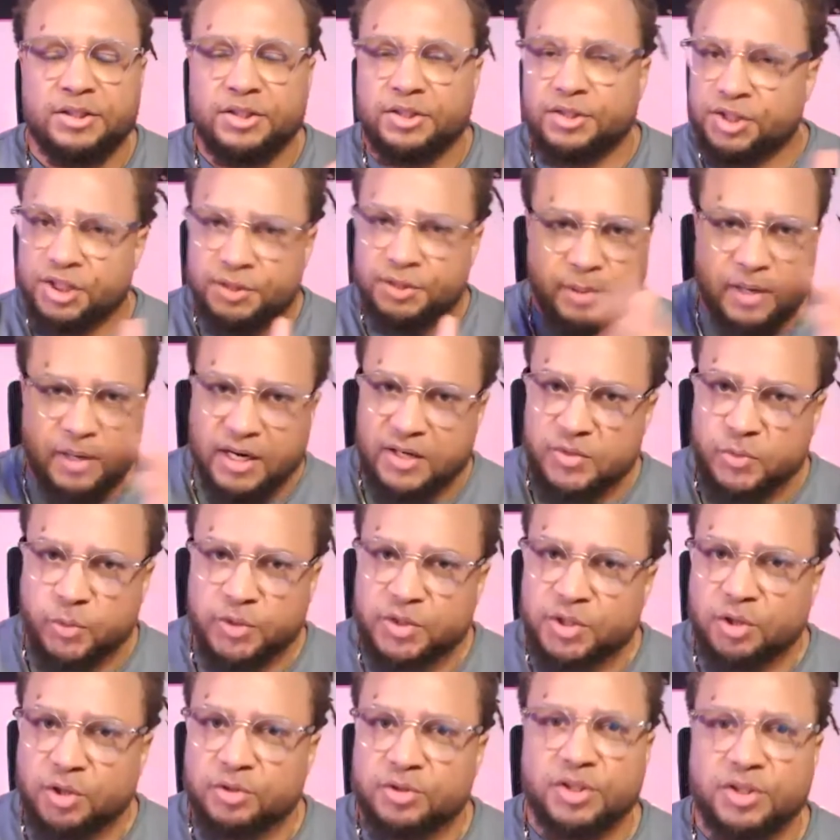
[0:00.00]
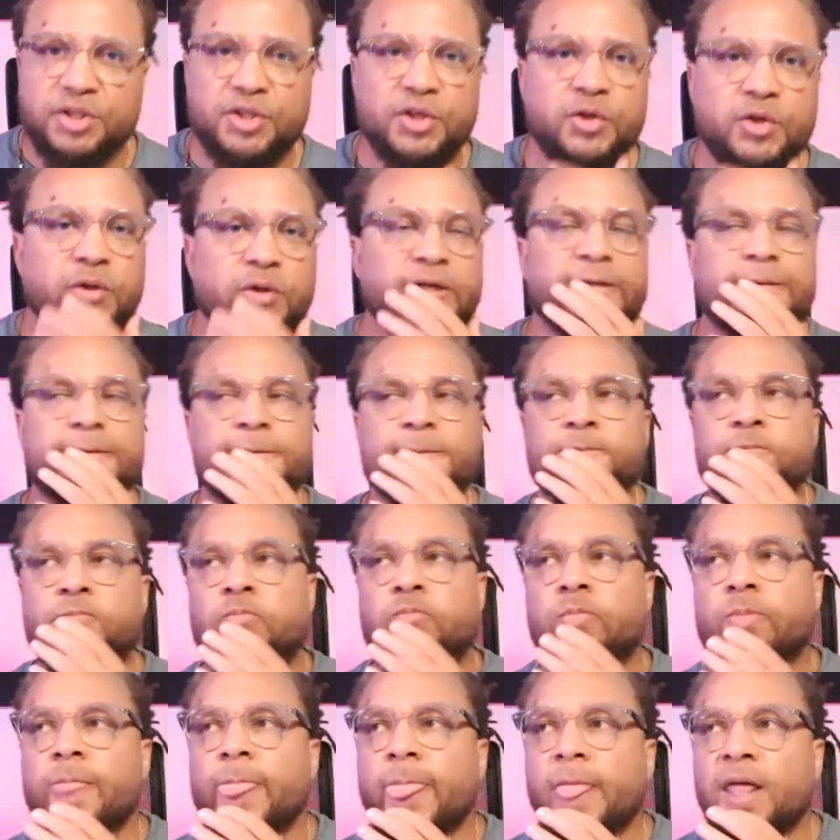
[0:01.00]
just because we're told to do it
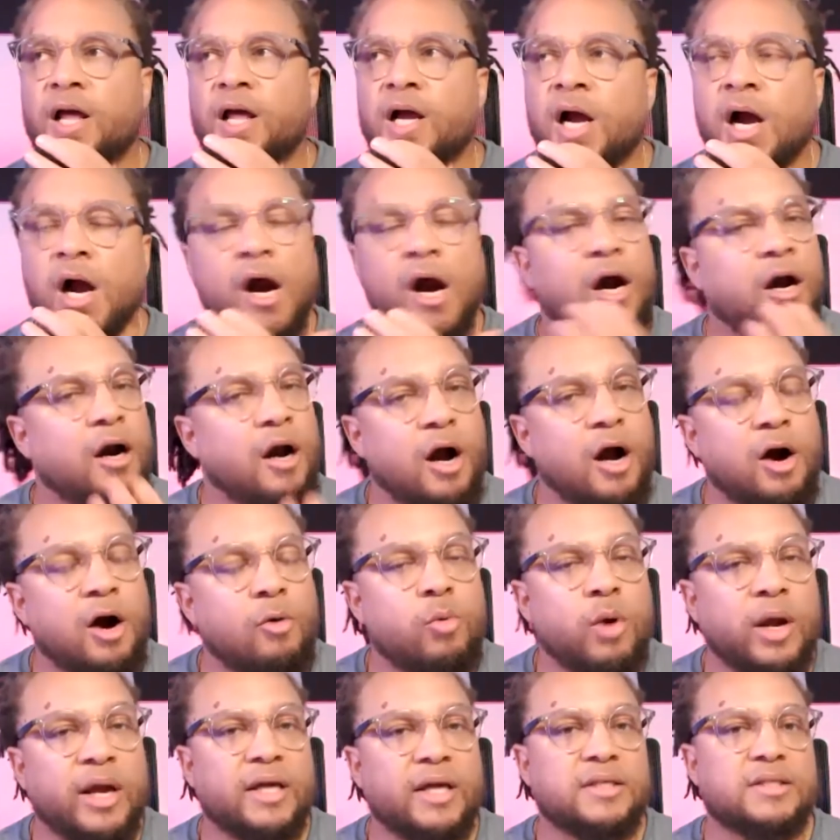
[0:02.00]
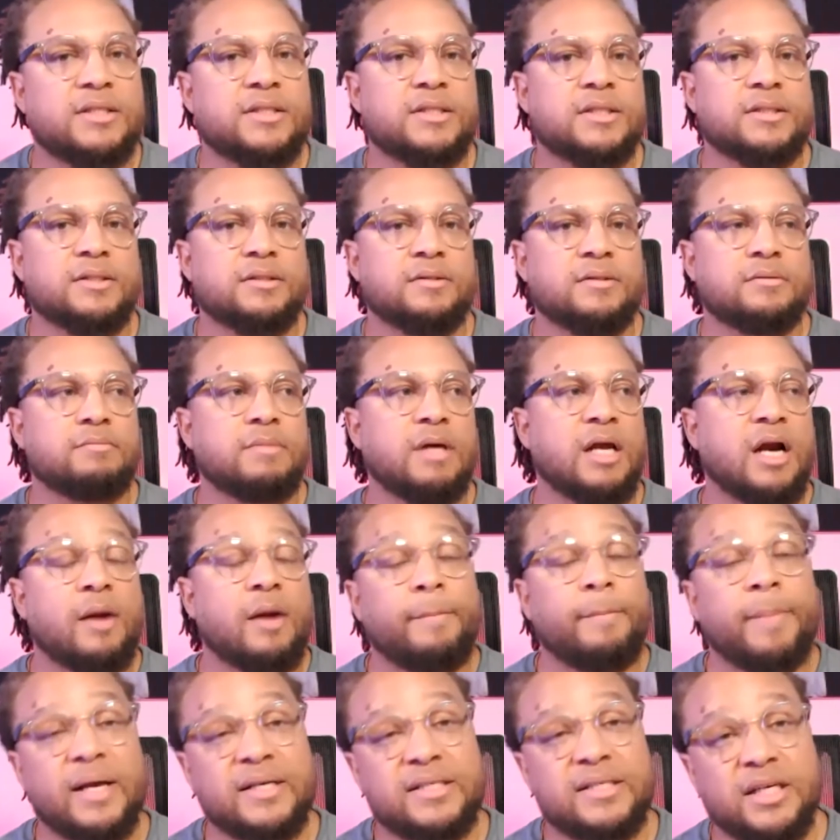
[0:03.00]
aren't always in our
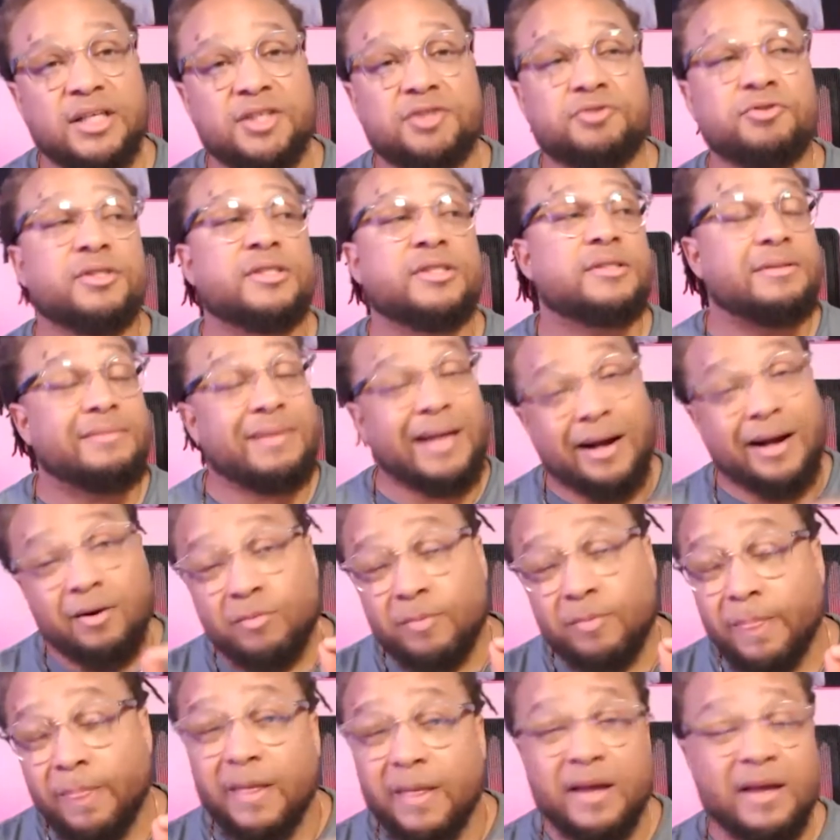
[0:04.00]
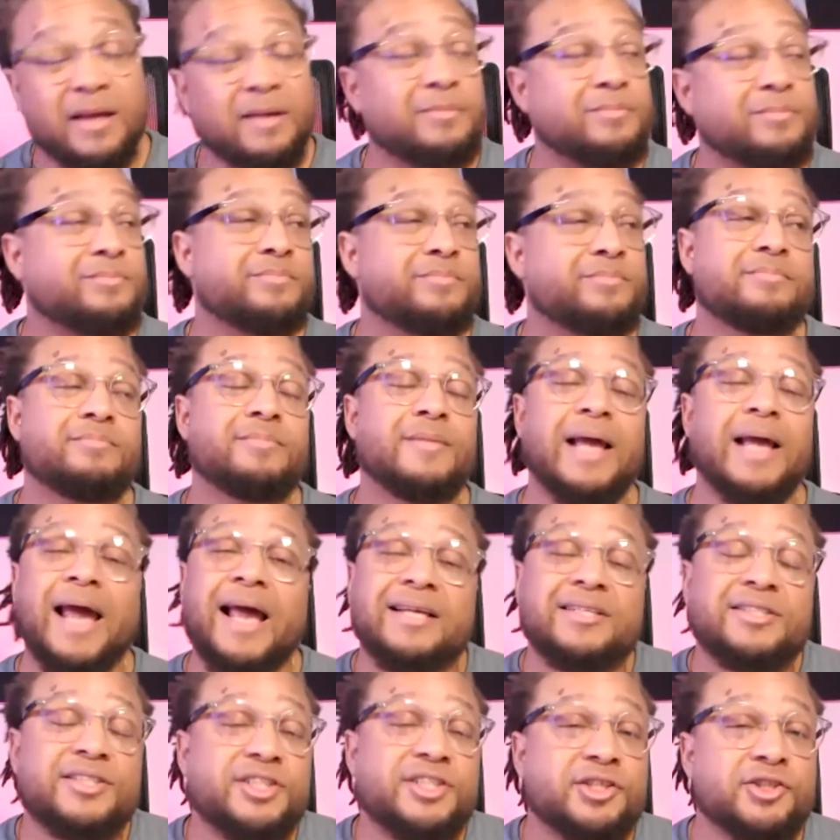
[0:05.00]
best interest. Now,
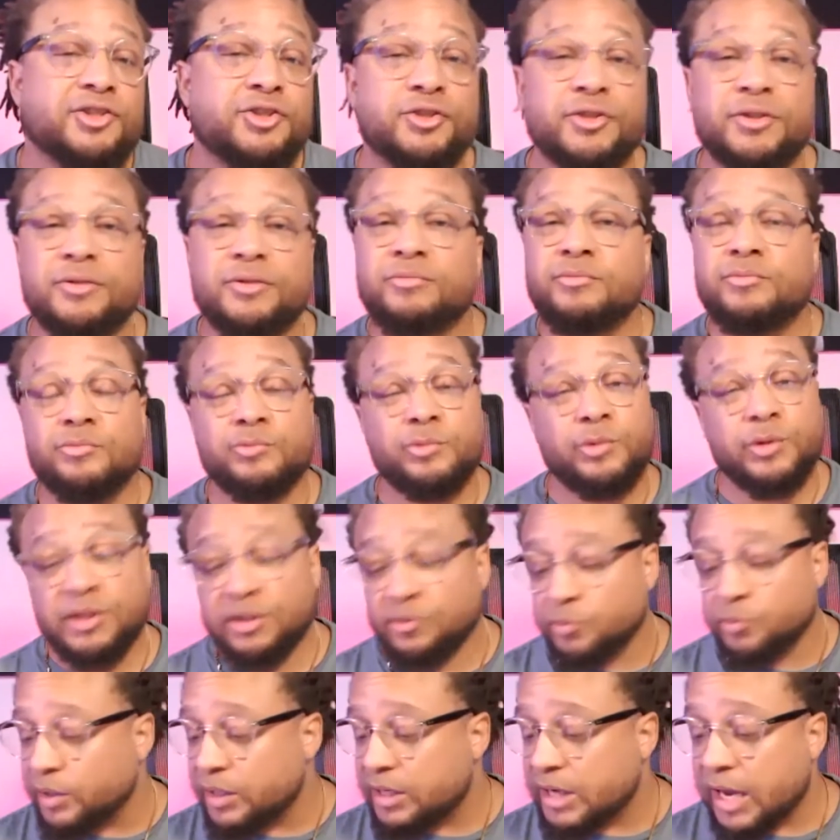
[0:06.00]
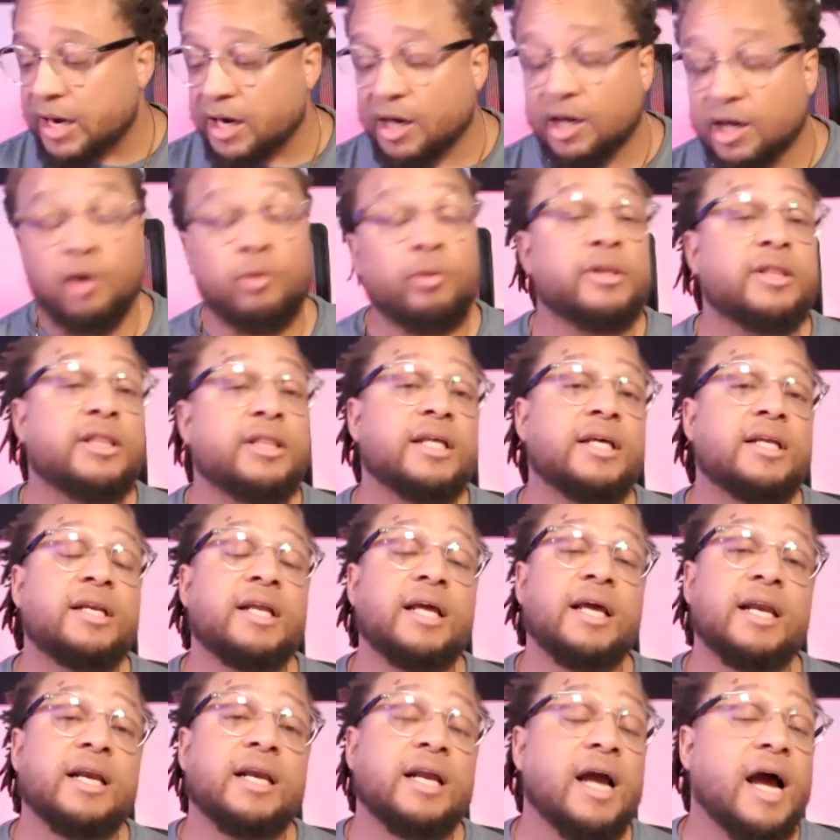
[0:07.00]
as children, we, we got to go with it,
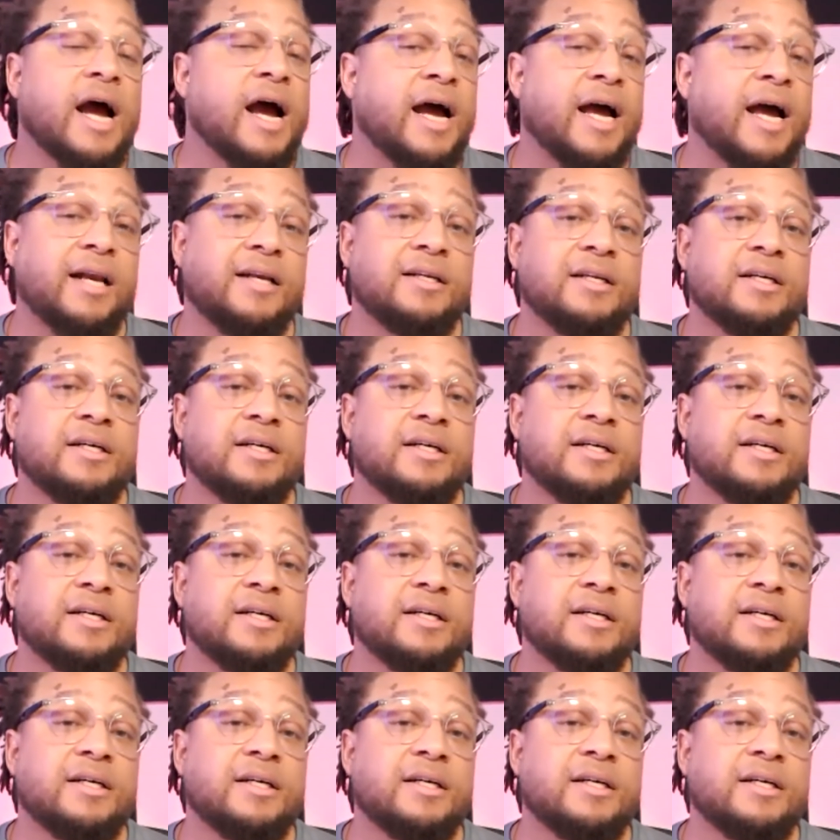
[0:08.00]
and God,